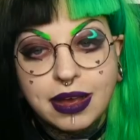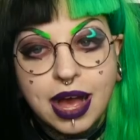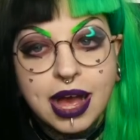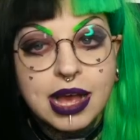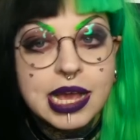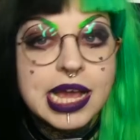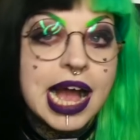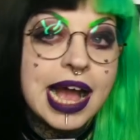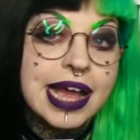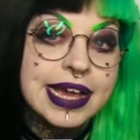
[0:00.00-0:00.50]

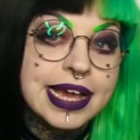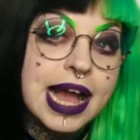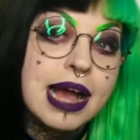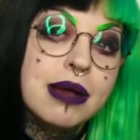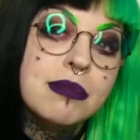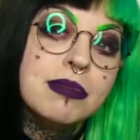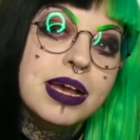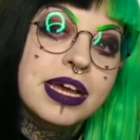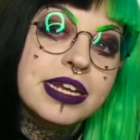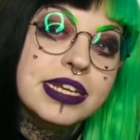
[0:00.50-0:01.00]
I
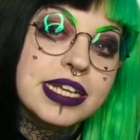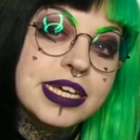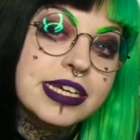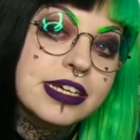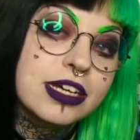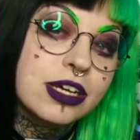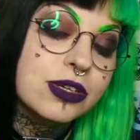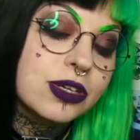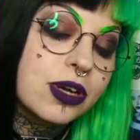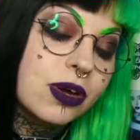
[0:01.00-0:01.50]
am an
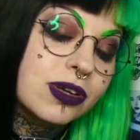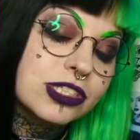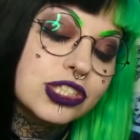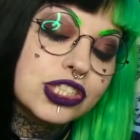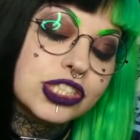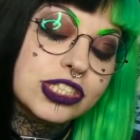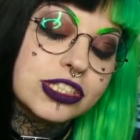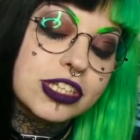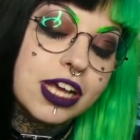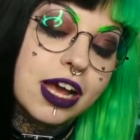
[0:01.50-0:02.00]

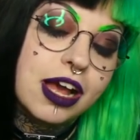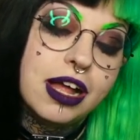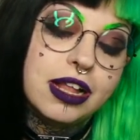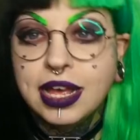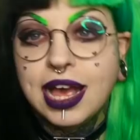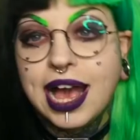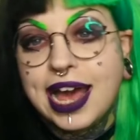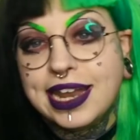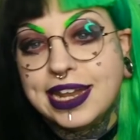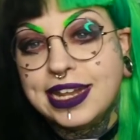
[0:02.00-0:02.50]
eco-conscious
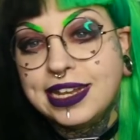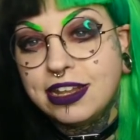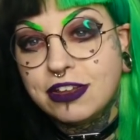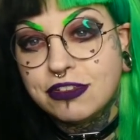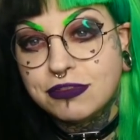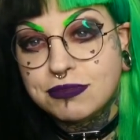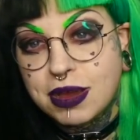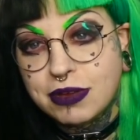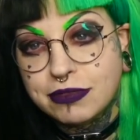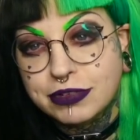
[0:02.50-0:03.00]
girl and I
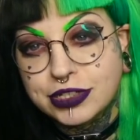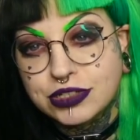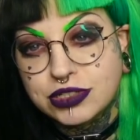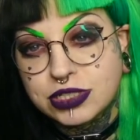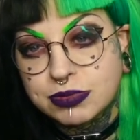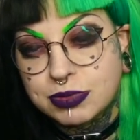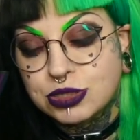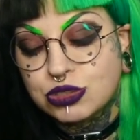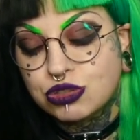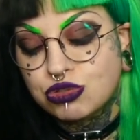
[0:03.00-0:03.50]
love my
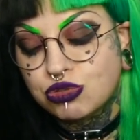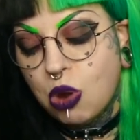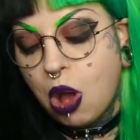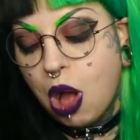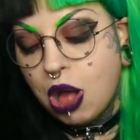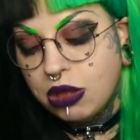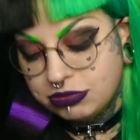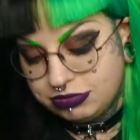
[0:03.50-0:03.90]
reusable straw.